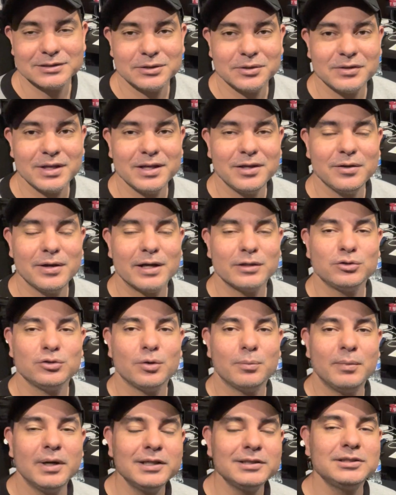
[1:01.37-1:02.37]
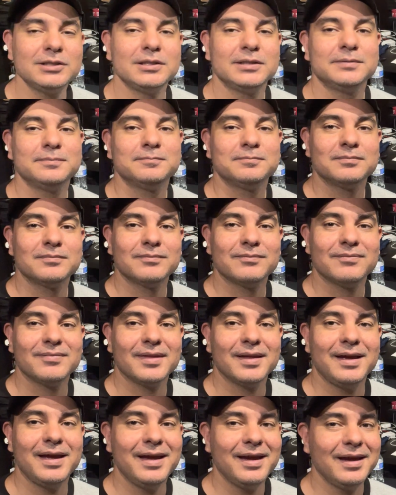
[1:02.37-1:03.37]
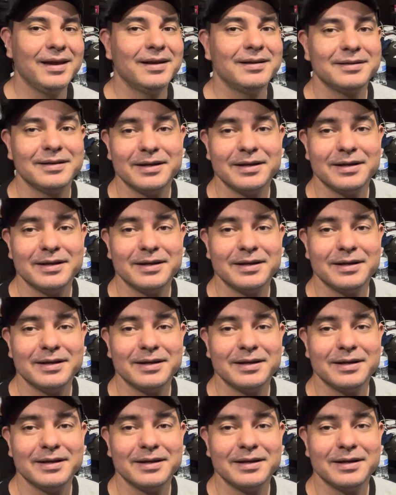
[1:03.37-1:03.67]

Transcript: So thank you guys so much, and